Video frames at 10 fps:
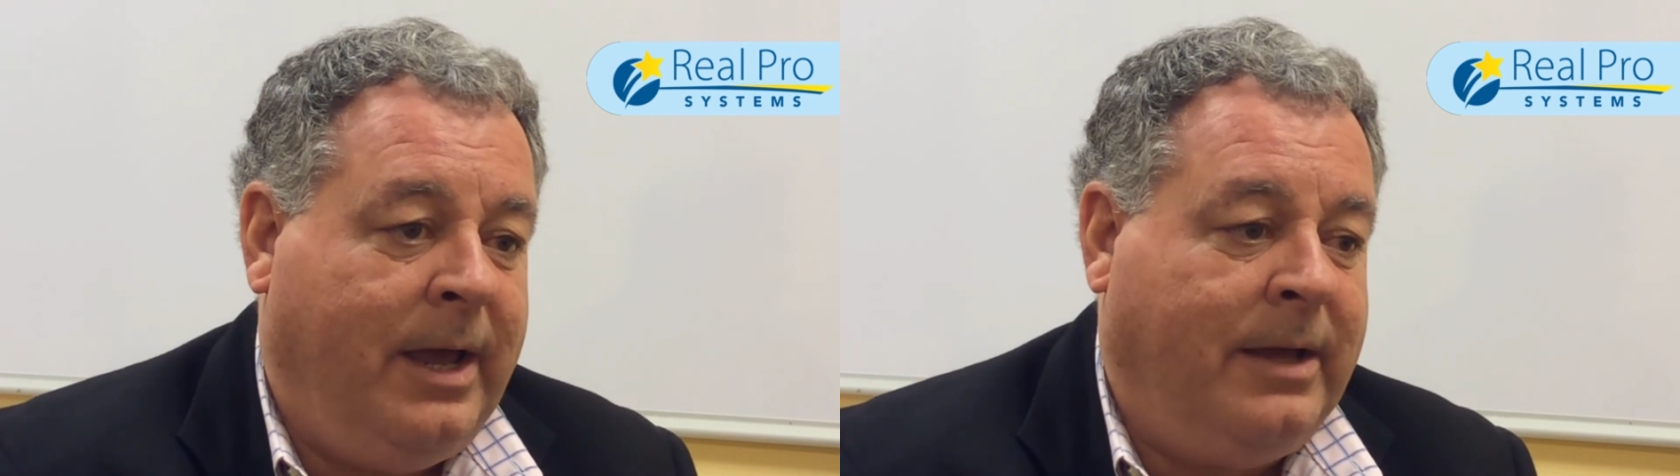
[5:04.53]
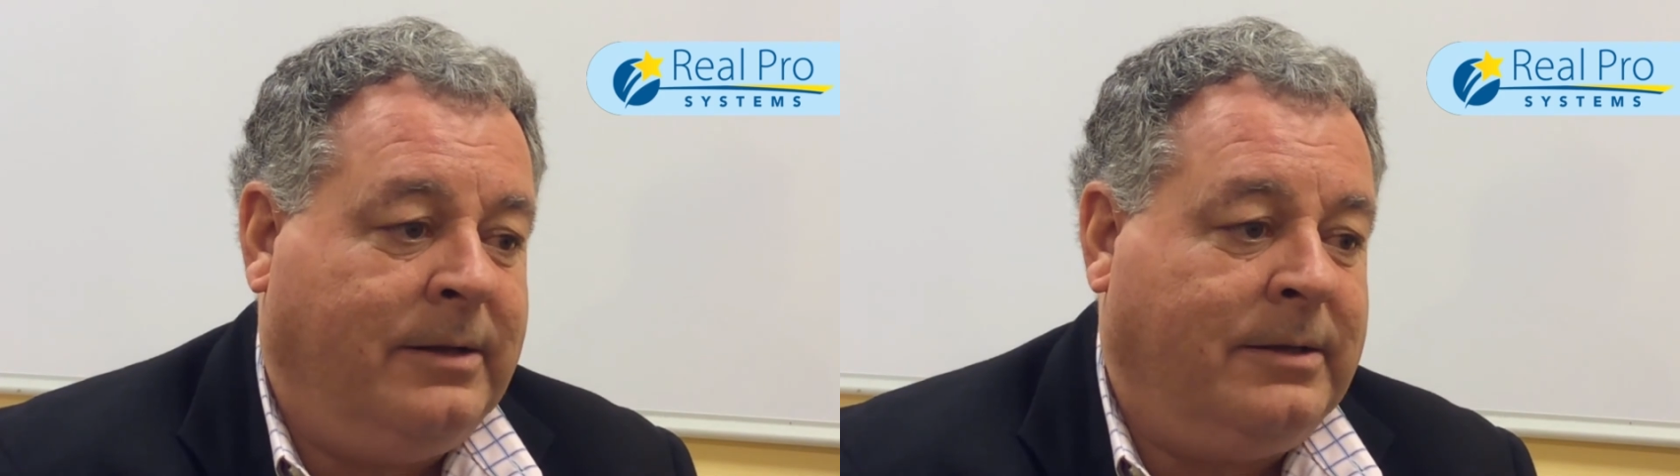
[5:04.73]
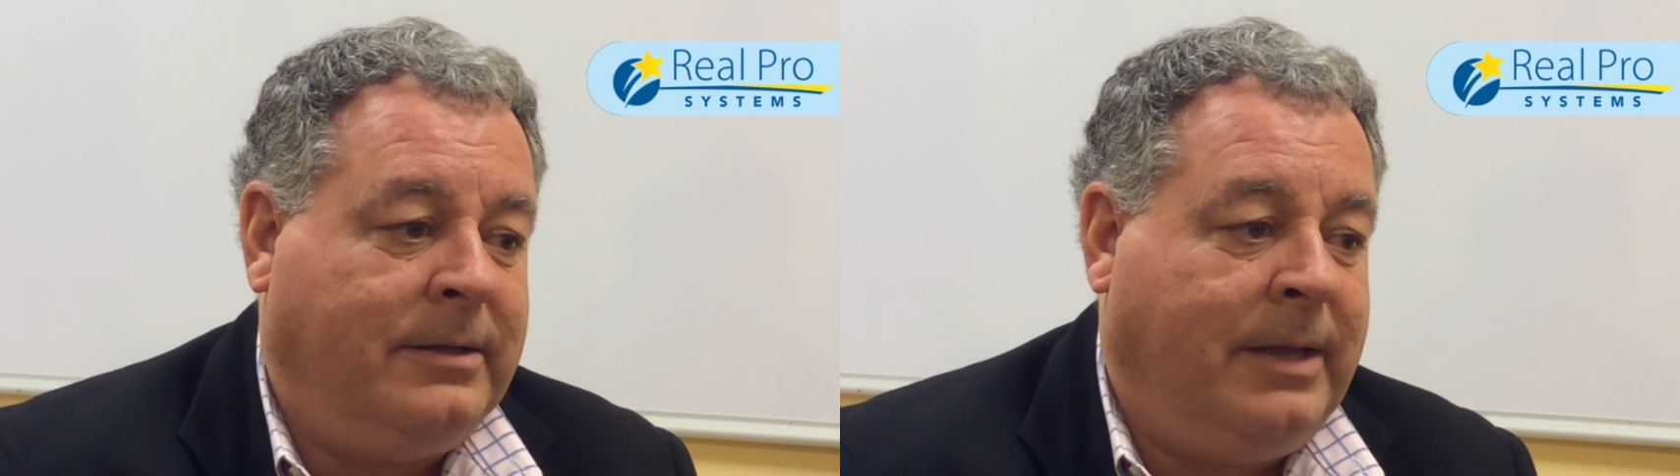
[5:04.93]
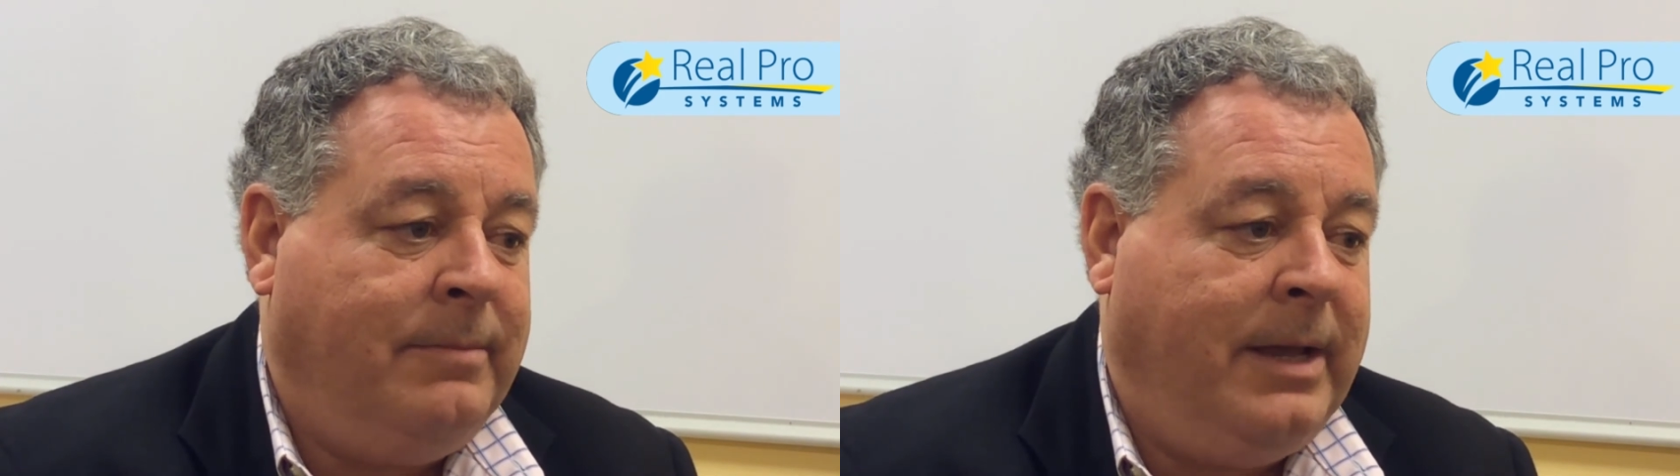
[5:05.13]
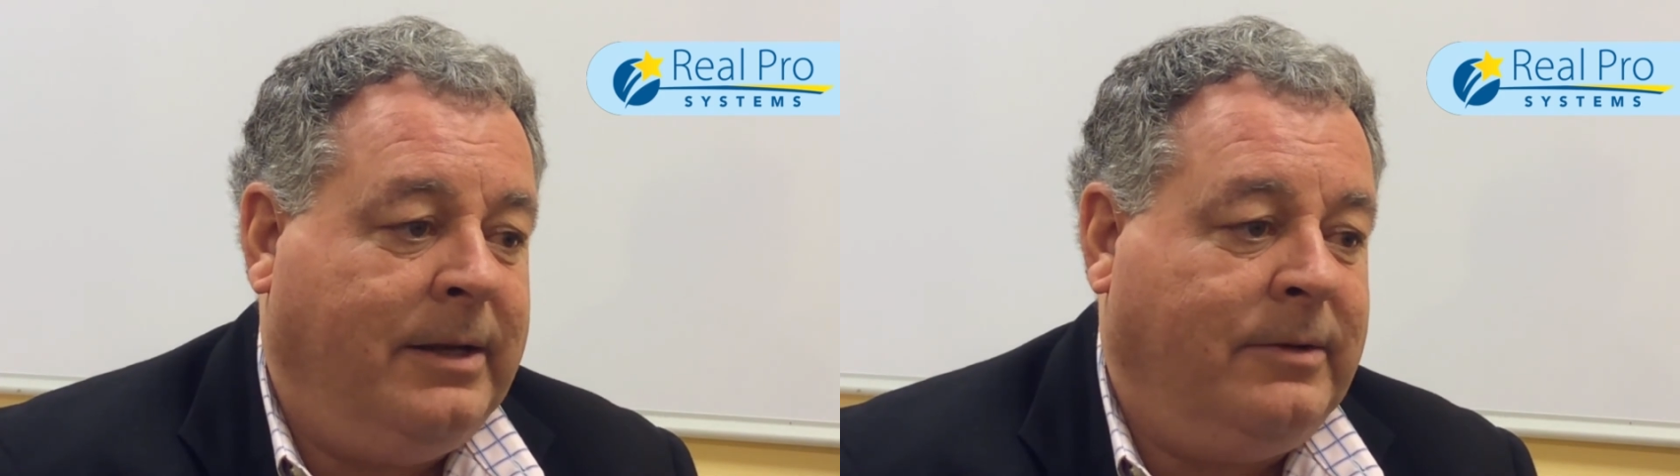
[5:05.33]
and they
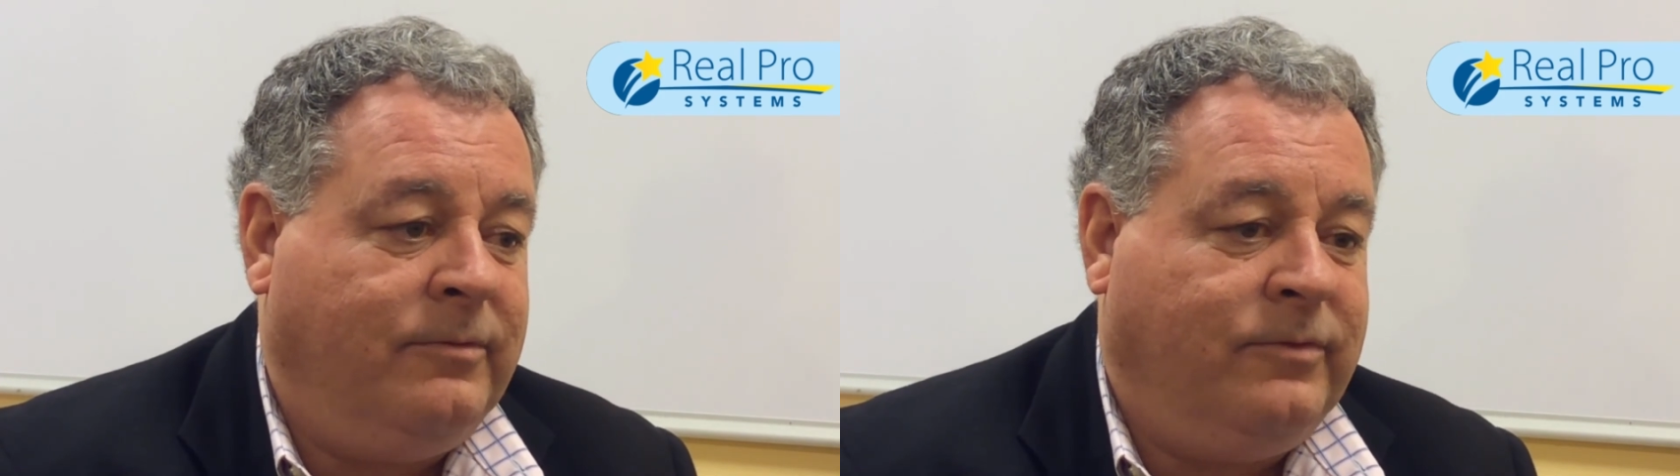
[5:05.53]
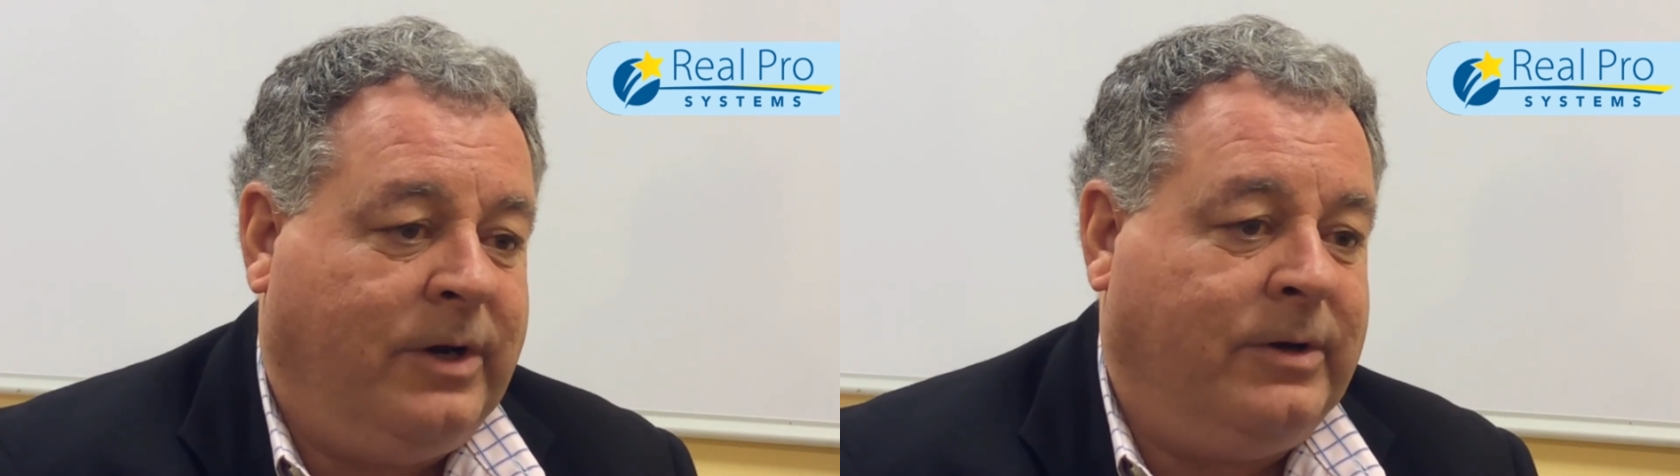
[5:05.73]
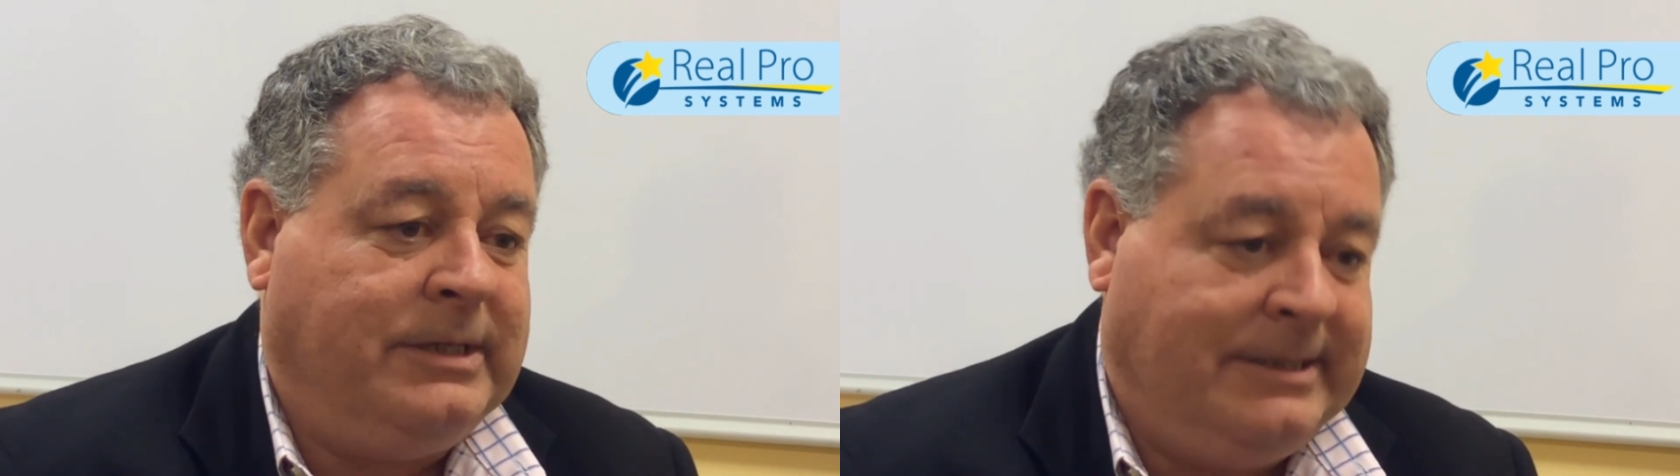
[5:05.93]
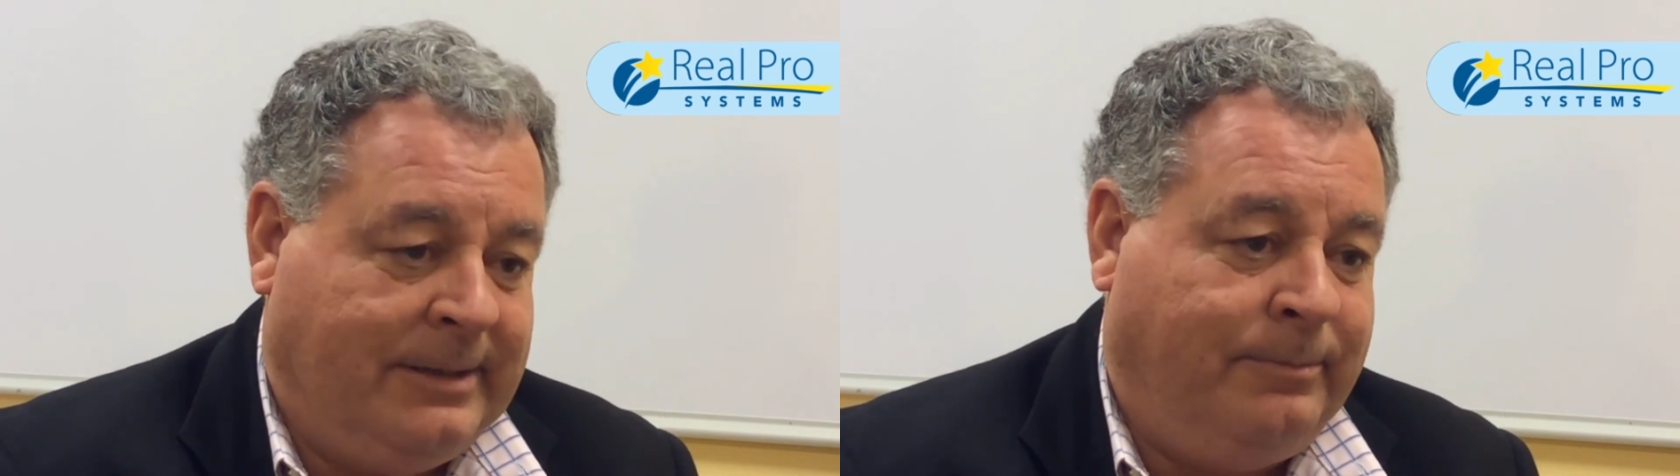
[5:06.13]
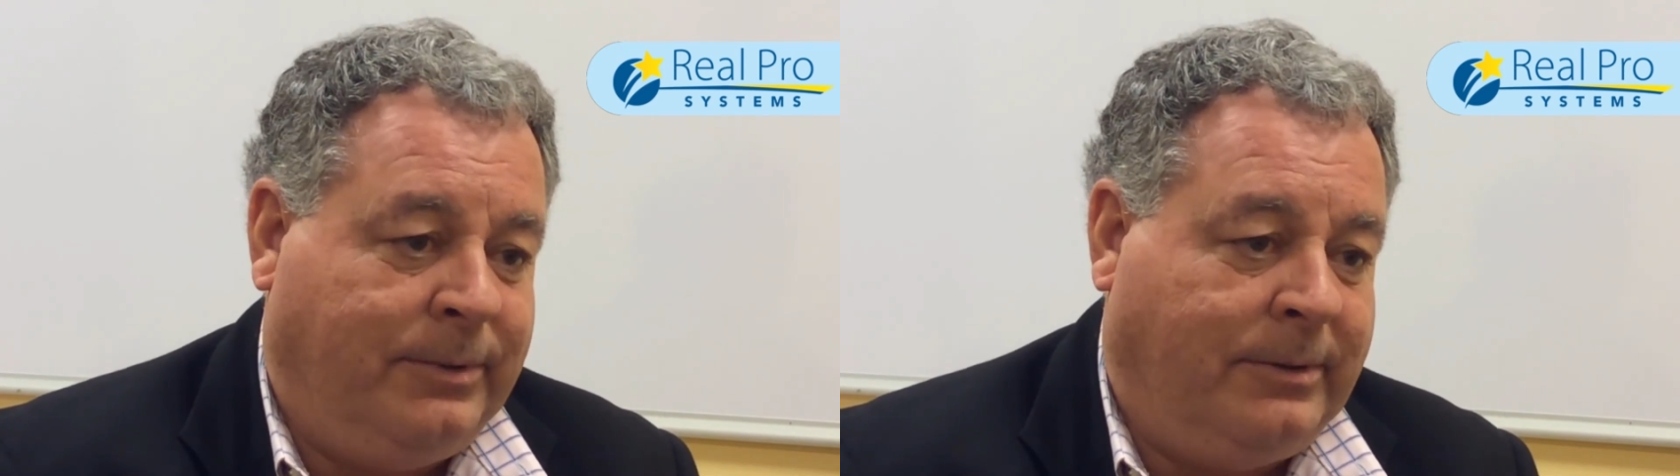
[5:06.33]
made it very
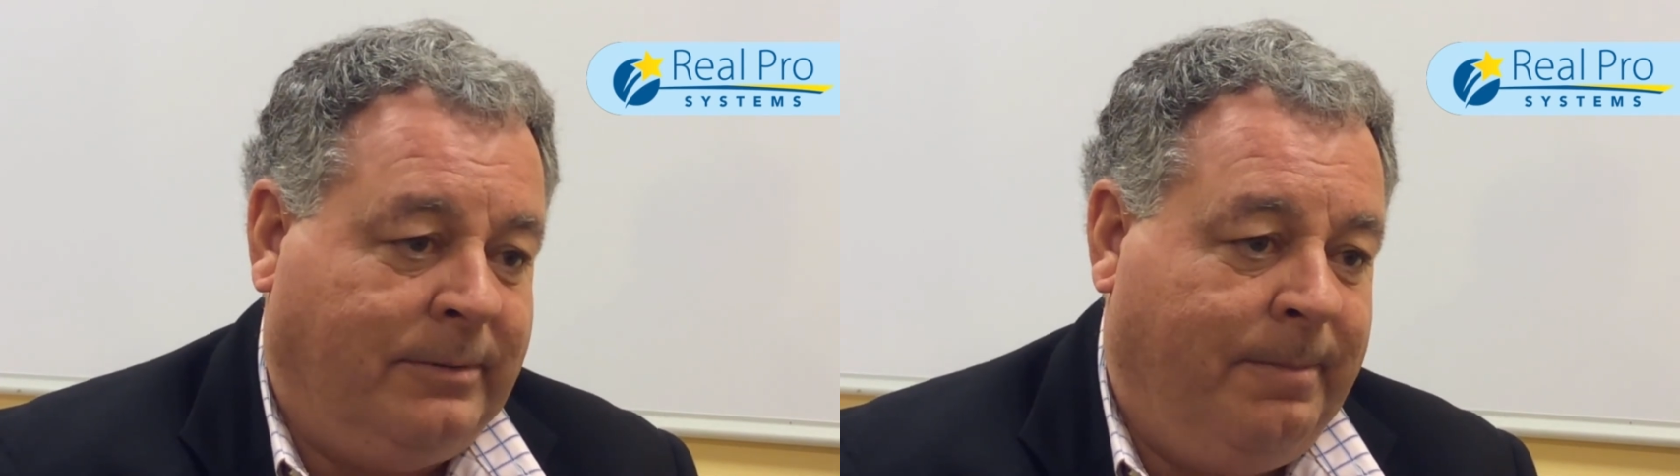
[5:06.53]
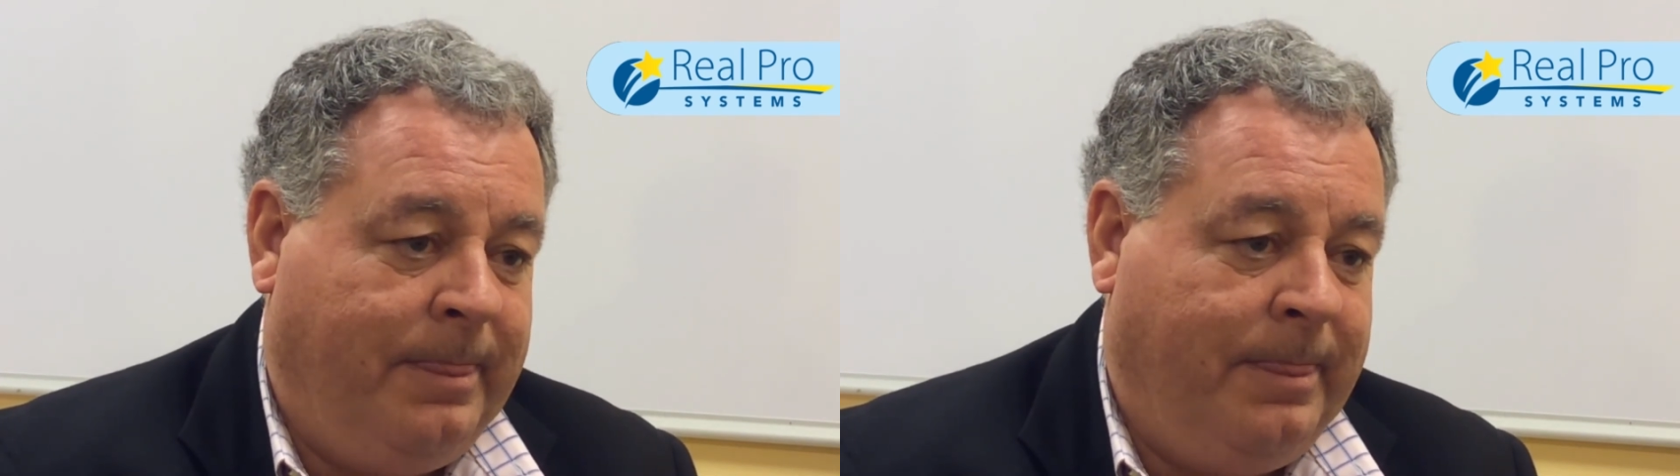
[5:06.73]
simple.